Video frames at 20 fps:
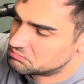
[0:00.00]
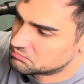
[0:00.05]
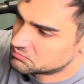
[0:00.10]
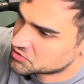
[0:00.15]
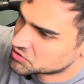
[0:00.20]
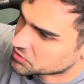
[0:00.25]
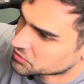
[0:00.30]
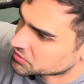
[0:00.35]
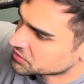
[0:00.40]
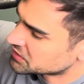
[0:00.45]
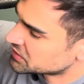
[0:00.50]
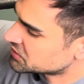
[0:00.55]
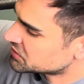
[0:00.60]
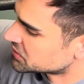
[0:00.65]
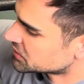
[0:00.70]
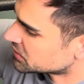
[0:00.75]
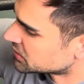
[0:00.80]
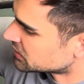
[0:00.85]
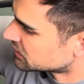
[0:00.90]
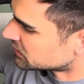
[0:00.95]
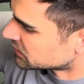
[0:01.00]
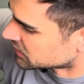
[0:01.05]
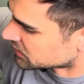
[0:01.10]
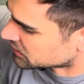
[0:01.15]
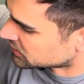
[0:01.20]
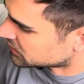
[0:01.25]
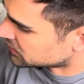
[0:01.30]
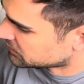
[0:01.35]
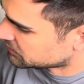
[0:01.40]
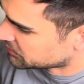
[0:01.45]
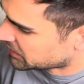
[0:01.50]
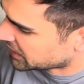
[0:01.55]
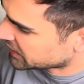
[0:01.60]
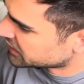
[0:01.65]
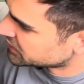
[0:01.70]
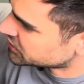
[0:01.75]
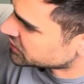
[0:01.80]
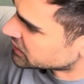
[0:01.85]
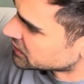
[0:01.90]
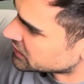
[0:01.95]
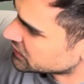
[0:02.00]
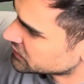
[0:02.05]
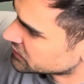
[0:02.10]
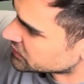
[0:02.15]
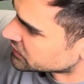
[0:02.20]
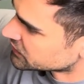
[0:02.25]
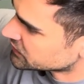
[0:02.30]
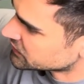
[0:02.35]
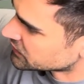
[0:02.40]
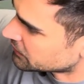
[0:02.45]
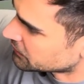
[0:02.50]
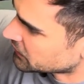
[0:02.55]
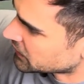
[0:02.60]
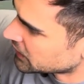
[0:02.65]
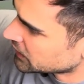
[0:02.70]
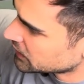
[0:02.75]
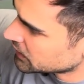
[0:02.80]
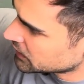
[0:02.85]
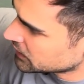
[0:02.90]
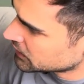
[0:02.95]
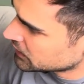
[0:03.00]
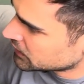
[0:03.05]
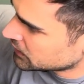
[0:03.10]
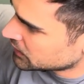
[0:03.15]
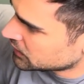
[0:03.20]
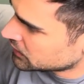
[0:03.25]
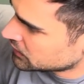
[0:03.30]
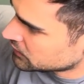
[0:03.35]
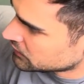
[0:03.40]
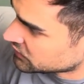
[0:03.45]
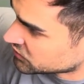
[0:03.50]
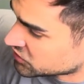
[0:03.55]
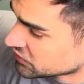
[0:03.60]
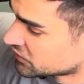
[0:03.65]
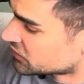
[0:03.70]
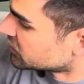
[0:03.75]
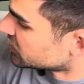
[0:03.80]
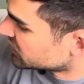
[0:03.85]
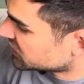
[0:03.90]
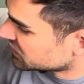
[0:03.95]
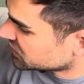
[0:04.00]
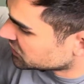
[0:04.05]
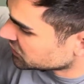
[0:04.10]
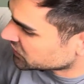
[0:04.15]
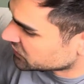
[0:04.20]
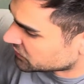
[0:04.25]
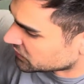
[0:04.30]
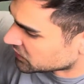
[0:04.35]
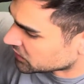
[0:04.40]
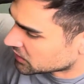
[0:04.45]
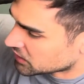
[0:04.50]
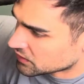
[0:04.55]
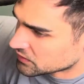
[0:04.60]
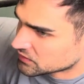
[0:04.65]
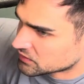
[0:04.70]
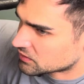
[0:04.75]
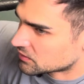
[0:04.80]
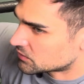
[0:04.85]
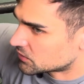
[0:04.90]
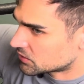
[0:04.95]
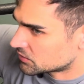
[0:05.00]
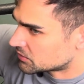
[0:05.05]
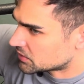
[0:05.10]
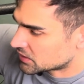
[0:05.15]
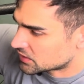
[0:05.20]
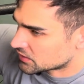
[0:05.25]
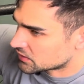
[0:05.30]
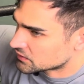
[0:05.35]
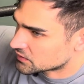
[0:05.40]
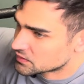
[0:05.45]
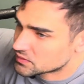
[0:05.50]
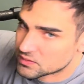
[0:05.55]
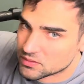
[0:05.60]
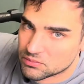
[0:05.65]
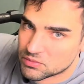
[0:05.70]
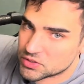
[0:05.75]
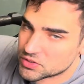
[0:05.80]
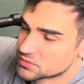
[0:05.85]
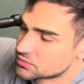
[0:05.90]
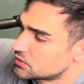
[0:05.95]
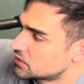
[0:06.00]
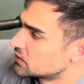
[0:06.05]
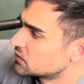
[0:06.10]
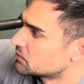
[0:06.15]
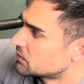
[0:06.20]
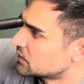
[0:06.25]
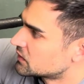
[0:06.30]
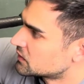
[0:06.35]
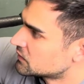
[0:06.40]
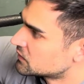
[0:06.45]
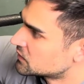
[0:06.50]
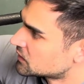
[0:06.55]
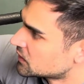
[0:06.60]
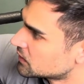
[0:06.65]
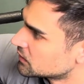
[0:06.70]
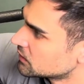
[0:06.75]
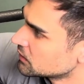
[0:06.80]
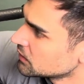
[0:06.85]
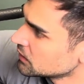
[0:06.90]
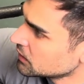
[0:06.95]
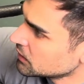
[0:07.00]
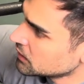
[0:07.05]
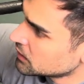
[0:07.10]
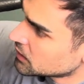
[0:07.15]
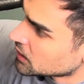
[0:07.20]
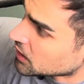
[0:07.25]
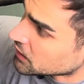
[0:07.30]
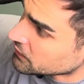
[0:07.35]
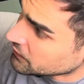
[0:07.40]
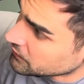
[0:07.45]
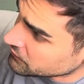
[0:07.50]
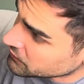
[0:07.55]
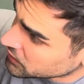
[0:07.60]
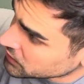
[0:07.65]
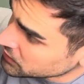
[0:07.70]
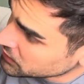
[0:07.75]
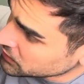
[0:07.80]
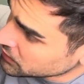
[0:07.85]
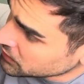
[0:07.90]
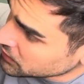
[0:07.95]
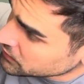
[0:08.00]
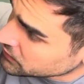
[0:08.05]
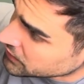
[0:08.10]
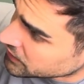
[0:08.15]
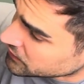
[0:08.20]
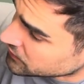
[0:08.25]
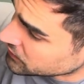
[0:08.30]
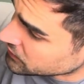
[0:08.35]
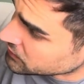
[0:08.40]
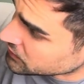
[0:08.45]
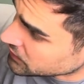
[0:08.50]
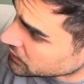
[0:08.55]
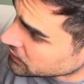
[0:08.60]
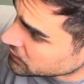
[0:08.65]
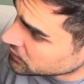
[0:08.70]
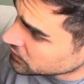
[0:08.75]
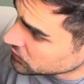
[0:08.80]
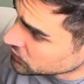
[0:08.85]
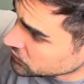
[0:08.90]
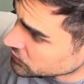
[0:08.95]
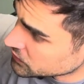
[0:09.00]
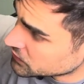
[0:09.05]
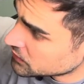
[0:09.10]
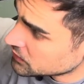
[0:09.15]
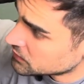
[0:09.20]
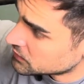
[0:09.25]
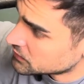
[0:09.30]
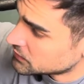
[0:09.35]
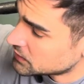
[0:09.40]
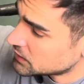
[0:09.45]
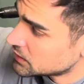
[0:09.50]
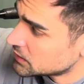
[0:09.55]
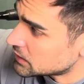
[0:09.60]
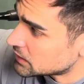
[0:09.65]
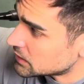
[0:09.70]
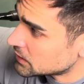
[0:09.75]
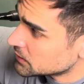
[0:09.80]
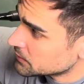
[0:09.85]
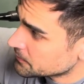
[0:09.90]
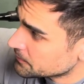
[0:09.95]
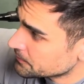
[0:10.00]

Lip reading: shortage or a packaging issue or something, which of course is good for the customer because it's a much more expensive saddle. However, they didn't include the